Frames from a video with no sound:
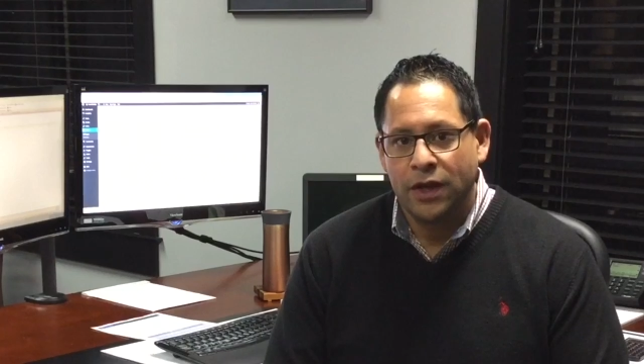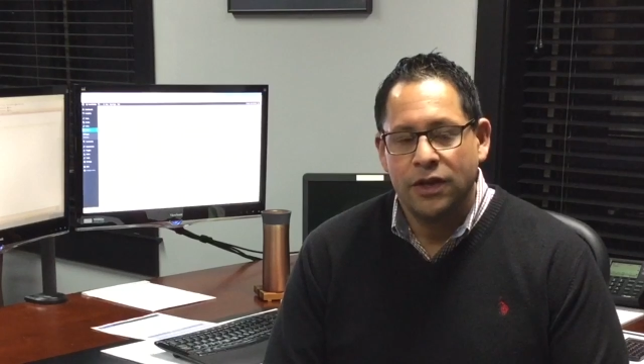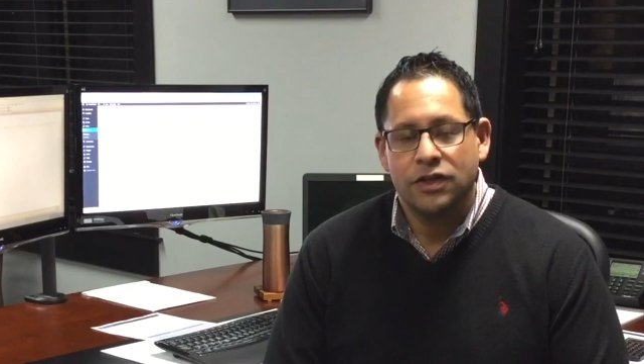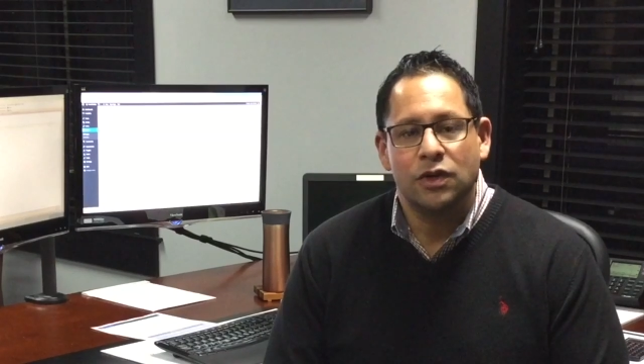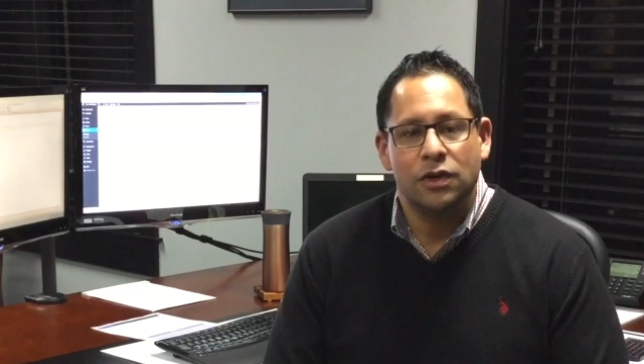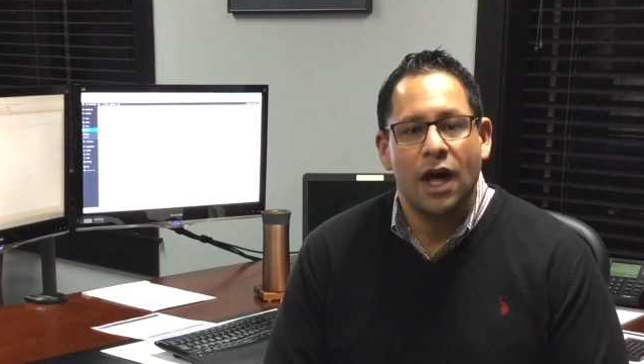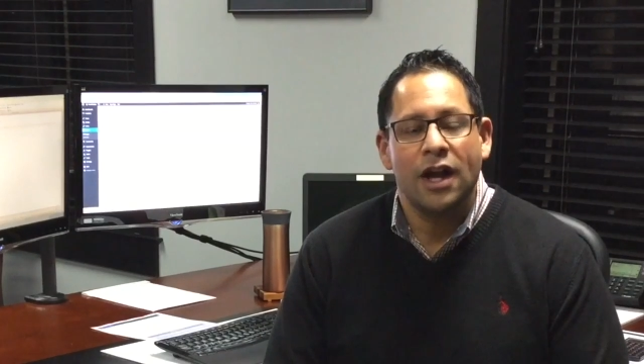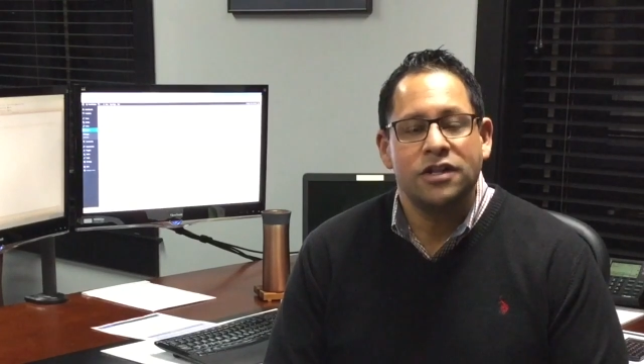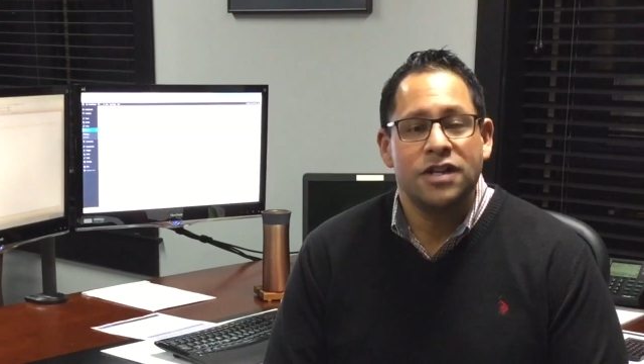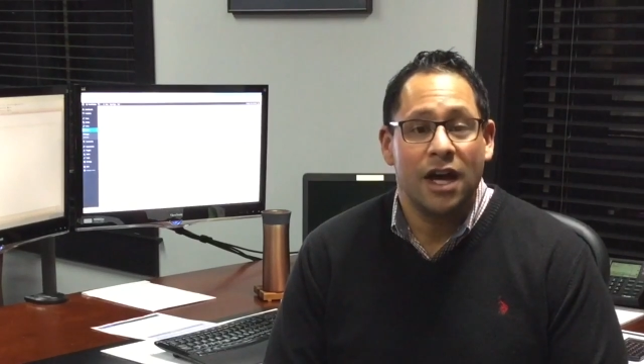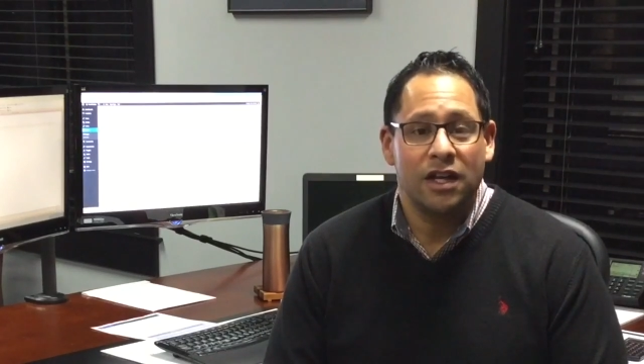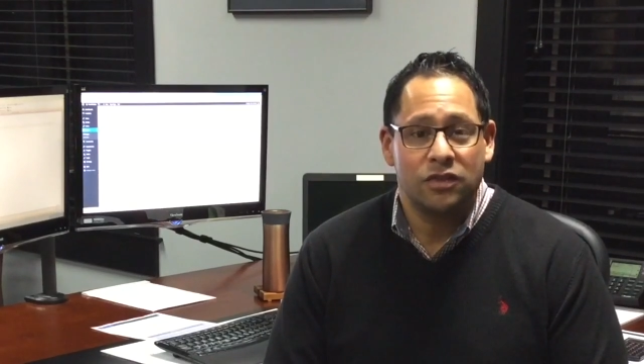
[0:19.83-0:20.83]
So a lot of
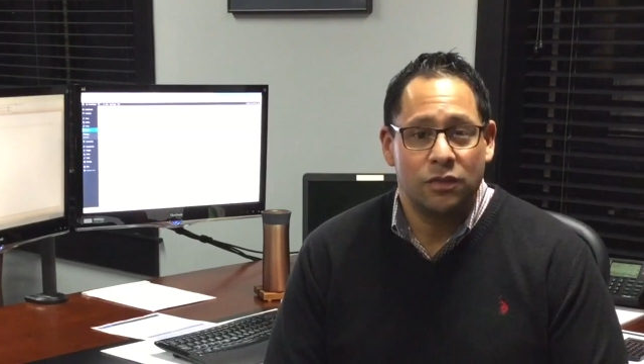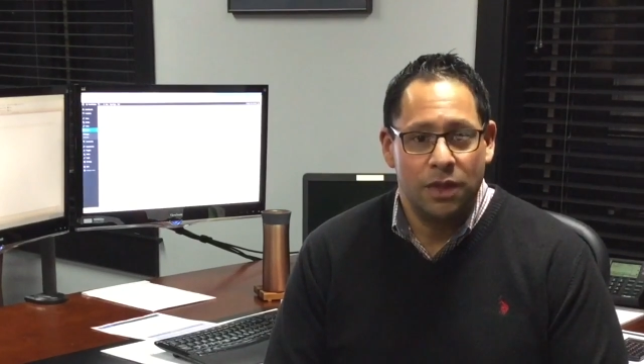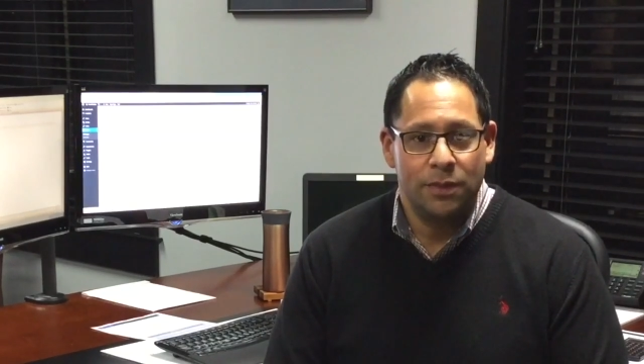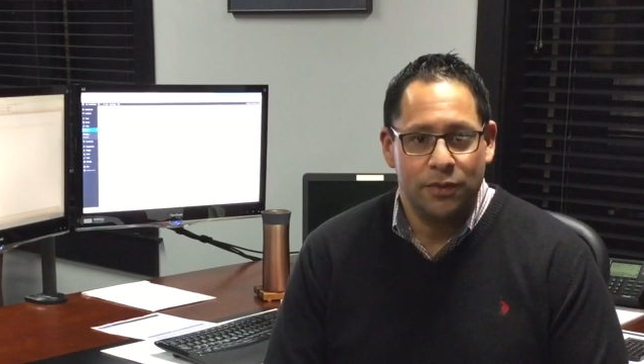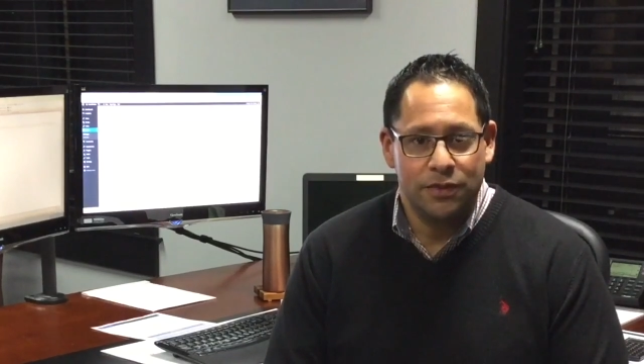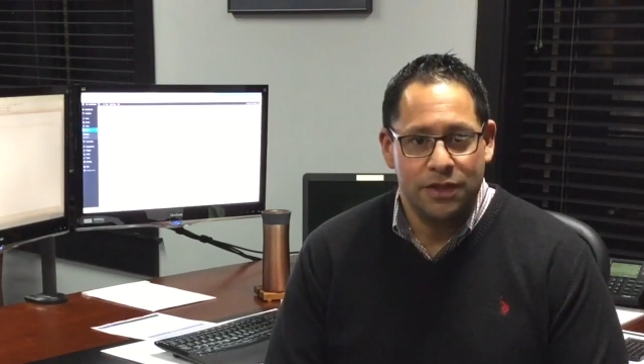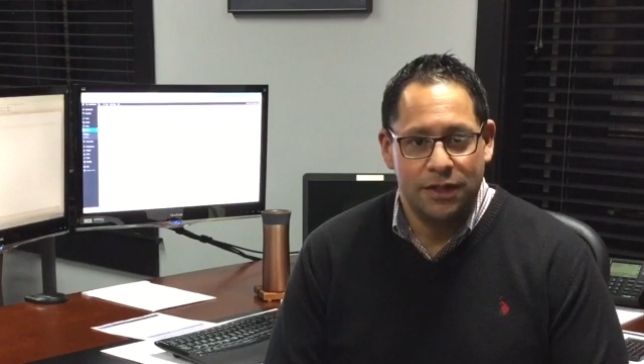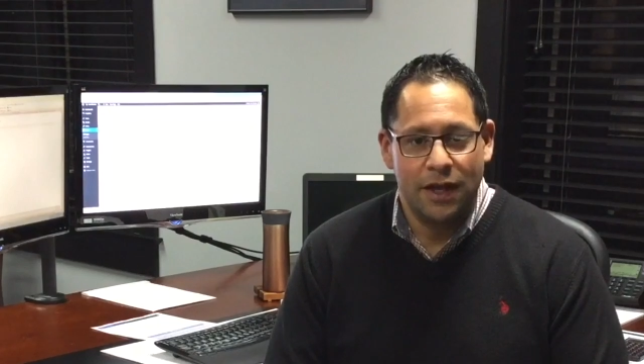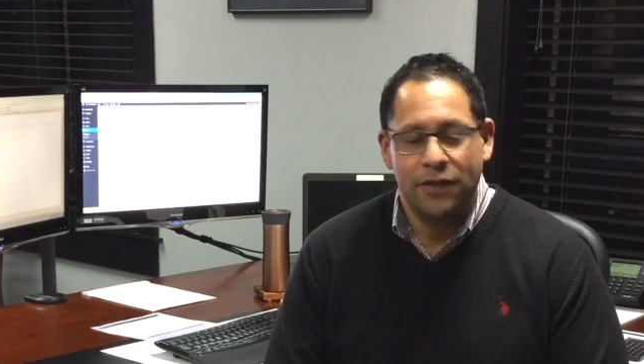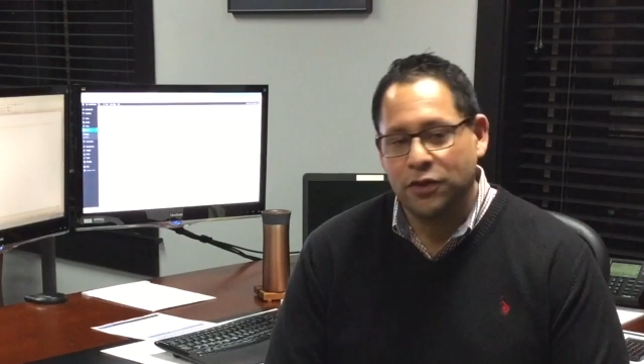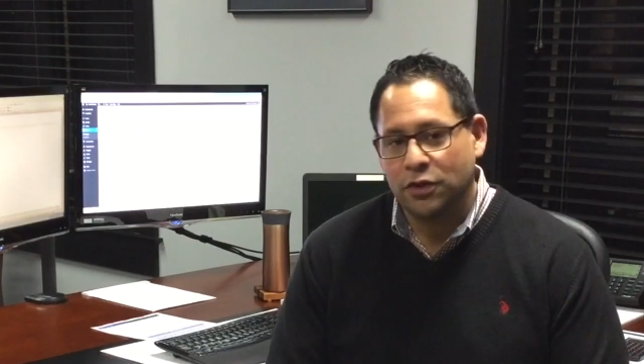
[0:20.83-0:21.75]
times when people see that,